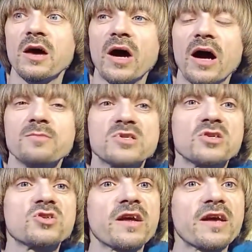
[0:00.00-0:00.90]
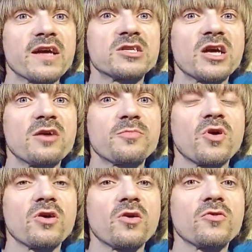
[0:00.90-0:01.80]
I'm still trying to catch up
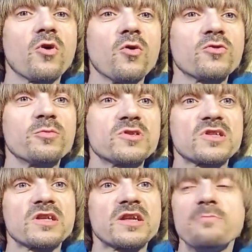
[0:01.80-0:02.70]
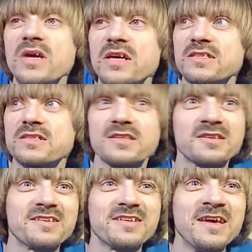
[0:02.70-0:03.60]
on all the older music that I missed.
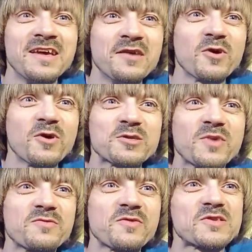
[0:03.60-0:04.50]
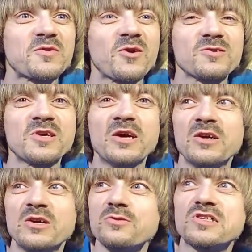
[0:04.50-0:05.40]
If you watch my thrift store hauls,
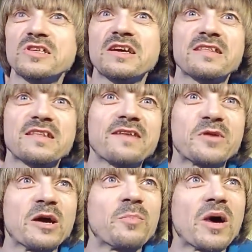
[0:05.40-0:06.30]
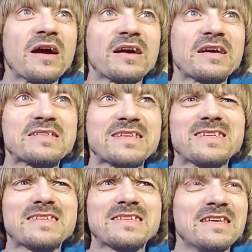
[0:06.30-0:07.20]
you'll see that I've got buying a ton of
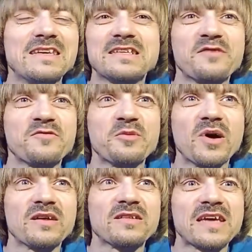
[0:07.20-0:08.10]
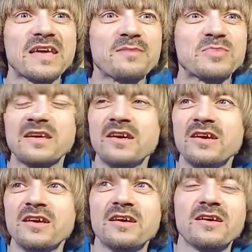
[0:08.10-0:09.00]
CDs every month, tapes
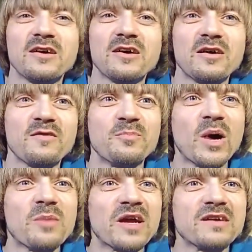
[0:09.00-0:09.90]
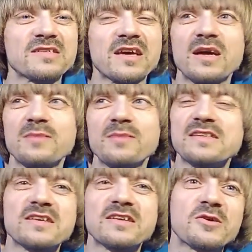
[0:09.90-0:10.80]
by bands, and I'm
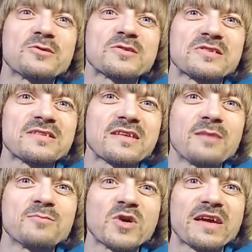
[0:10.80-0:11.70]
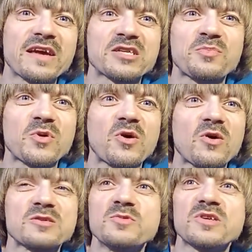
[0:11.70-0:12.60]
listening to those. I'm trying to catch up on all
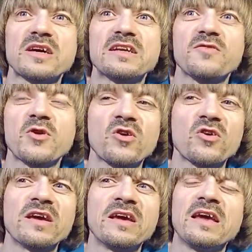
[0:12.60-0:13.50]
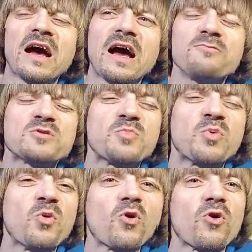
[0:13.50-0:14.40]
this music I never heard. I was
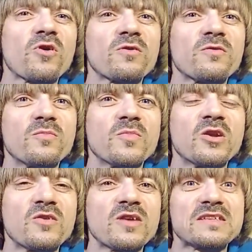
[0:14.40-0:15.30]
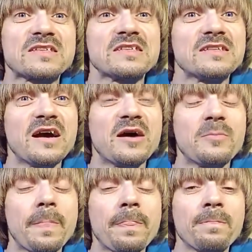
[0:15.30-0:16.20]
poor, and I still am
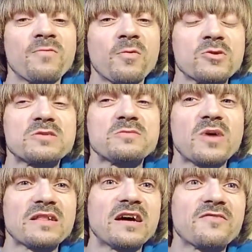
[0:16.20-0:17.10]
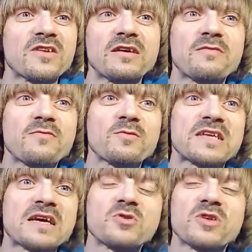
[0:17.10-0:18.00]
for most of my life, and I never was
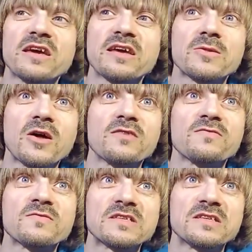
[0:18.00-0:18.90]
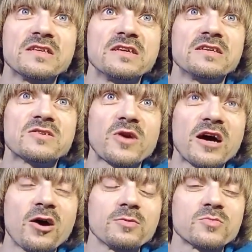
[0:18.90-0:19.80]
able to get a lot of CDs or
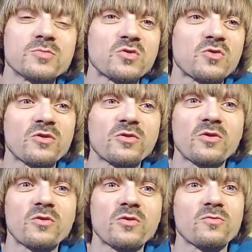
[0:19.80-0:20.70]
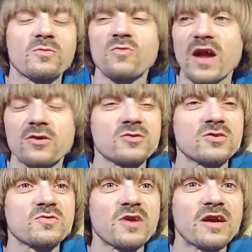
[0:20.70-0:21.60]
albums or records
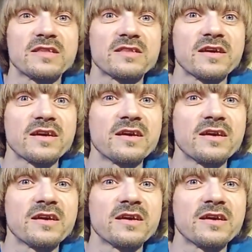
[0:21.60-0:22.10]
or anything,